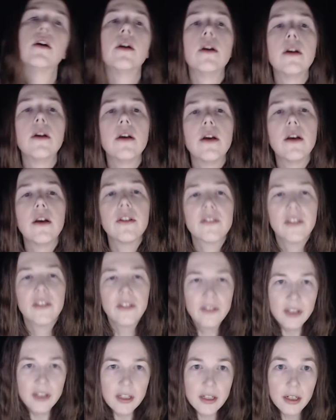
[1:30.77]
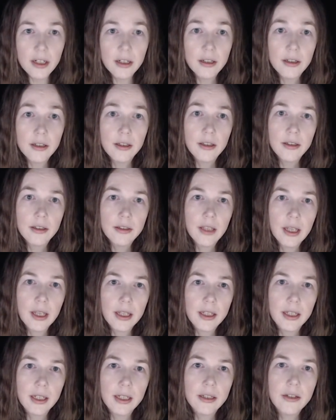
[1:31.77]
As they sit there, they can
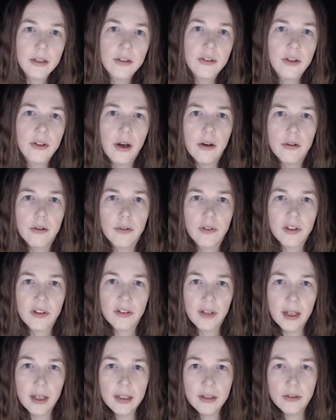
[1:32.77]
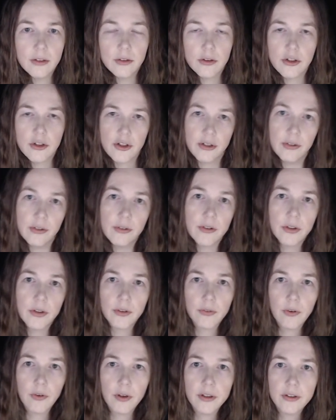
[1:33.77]
hear the sound of excited young children's
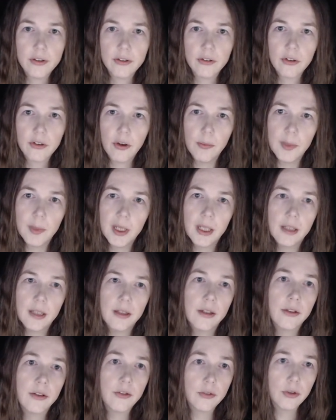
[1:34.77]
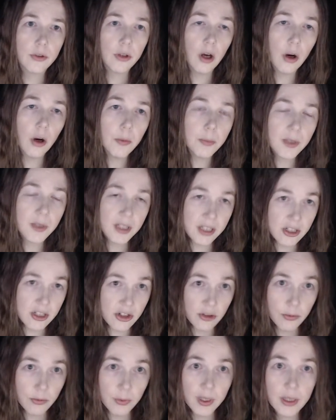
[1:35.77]
voices coming in through the open
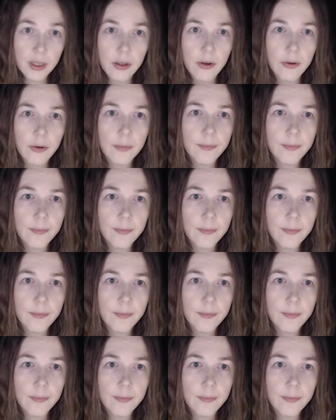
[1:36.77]
kitchen window.